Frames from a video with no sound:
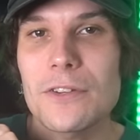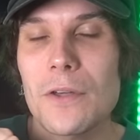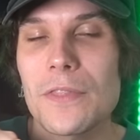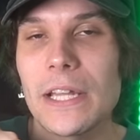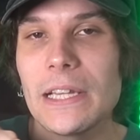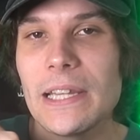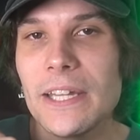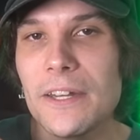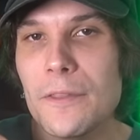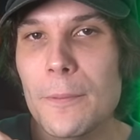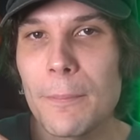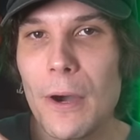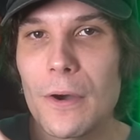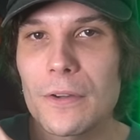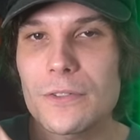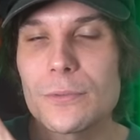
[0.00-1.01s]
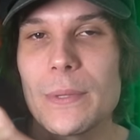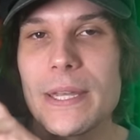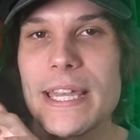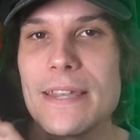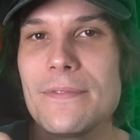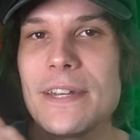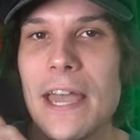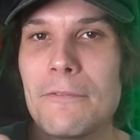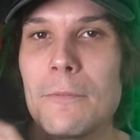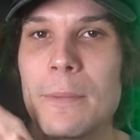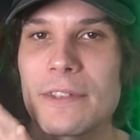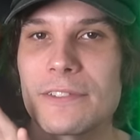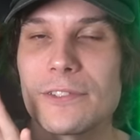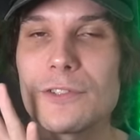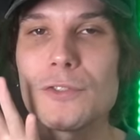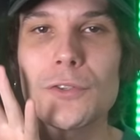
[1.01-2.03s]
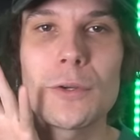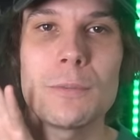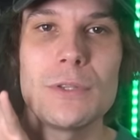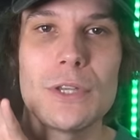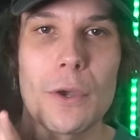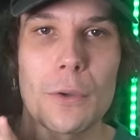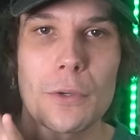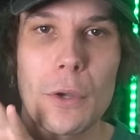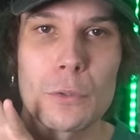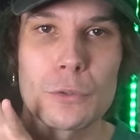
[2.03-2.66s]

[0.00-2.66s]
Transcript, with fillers: on the lid of the box, we even have a message from Yoko